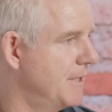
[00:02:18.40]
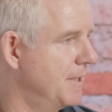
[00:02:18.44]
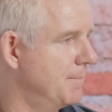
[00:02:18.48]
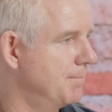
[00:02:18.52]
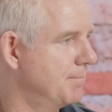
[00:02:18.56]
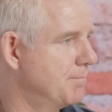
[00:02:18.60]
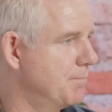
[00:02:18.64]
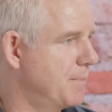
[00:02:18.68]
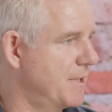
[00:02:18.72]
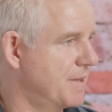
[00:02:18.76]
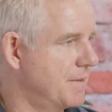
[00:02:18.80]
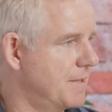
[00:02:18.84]
Yeah.
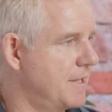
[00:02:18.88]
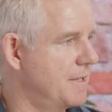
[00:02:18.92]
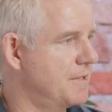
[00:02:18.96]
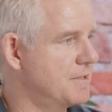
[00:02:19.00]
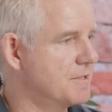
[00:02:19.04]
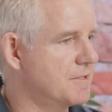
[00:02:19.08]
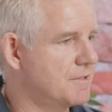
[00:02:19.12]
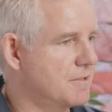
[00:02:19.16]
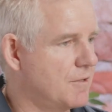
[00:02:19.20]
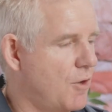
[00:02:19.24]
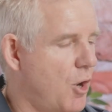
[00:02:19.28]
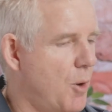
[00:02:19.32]
But
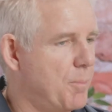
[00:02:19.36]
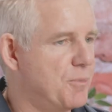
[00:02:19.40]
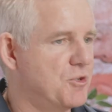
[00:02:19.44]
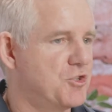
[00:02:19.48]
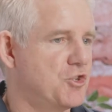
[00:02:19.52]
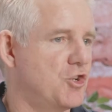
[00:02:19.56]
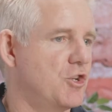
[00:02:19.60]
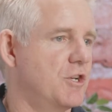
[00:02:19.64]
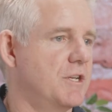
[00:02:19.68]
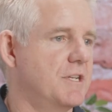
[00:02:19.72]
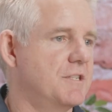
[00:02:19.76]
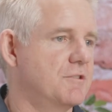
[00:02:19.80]
there's
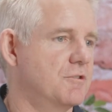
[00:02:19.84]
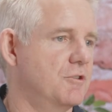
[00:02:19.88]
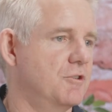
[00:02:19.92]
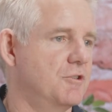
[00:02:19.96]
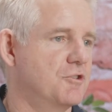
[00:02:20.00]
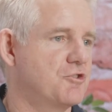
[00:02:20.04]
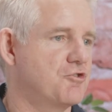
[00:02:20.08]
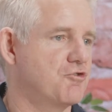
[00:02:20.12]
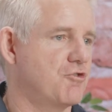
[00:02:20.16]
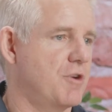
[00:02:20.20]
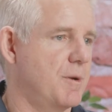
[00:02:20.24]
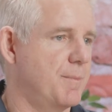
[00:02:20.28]
opportunities
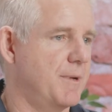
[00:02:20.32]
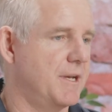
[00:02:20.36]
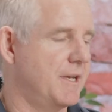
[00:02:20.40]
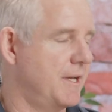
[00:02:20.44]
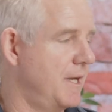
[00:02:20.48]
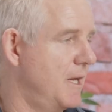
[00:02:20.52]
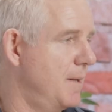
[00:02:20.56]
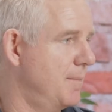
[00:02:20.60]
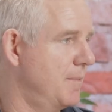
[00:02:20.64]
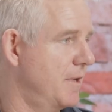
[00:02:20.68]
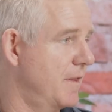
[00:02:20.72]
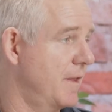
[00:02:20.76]
to stream
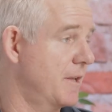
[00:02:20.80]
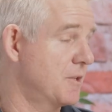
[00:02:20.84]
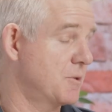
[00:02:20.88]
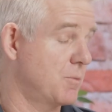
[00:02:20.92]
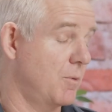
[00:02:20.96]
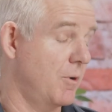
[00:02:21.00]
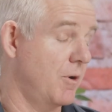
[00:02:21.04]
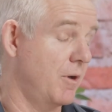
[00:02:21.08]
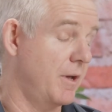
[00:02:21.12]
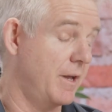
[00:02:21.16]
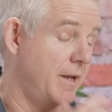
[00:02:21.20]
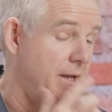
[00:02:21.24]
income, and that's
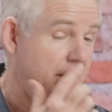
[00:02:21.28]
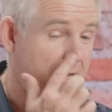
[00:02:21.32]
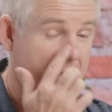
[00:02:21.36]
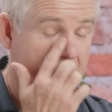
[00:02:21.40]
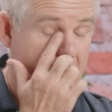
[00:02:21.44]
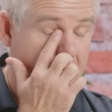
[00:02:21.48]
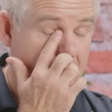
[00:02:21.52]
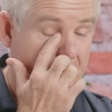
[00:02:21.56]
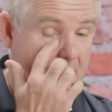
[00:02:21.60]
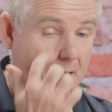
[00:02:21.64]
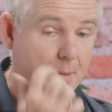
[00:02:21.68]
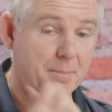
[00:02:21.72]
why
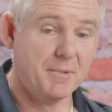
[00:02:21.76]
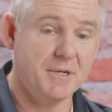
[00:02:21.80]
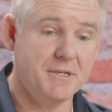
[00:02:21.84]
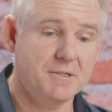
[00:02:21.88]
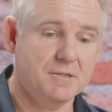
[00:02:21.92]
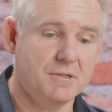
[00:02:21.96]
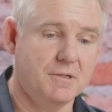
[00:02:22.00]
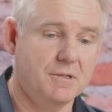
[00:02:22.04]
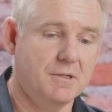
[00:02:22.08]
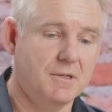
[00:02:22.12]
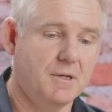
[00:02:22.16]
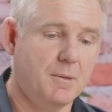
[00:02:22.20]

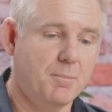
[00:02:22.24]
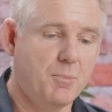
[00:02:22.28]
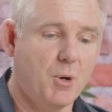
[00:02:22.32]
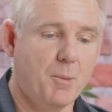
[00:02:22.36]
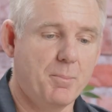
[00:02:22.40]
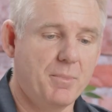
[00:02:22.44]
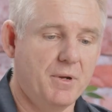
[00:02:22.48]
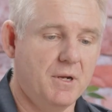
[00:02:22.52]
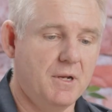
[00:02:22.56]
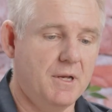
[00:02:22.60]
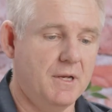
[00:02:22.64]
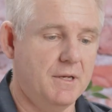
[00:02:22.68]
companies are
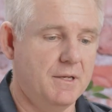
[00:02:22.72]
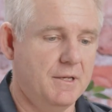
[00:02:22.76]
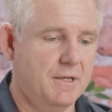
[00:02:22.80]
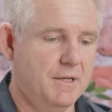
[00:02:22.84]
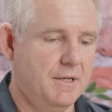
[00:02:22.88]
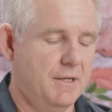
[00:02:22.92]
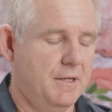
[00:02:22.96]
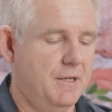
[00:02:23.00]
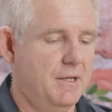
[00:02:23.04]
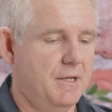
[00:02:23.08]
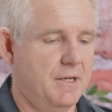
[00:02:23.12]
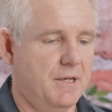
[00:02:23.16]
popular
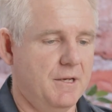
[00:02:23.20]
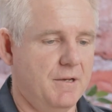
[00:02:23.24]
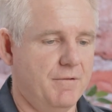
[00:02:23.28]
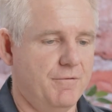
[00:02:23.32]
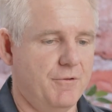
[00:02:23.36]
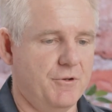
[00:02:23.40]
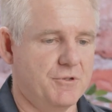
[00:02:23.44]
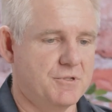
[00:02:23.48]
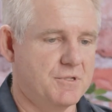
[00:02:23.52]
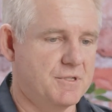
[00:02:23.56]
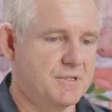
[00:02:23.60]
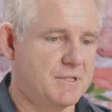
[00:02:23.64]

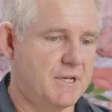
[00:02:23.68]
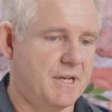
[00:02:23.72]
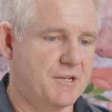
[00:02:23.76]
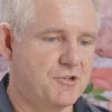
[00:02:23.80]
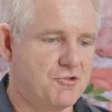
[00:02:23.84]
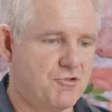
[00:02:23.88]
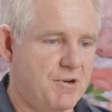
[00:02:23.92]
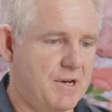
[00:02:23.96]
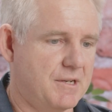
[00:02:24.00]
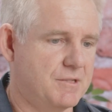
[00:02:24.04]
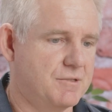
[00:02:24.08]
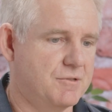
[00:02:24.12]
versus, say,
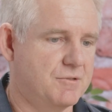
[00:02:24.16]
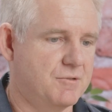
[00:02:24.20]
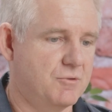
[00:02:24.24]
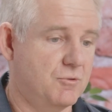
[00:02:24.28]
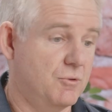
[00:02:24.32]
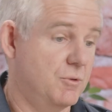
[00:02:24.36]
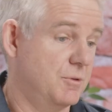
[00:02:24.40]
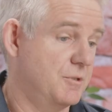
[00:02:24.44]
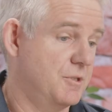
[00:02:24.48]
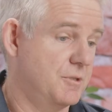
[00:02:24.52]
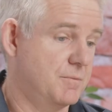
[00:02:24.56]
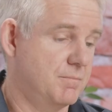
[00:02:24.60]
trusts
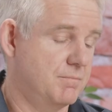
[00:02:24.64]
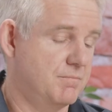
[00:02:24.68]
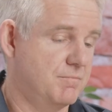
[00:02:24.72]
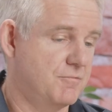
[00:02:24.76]
or just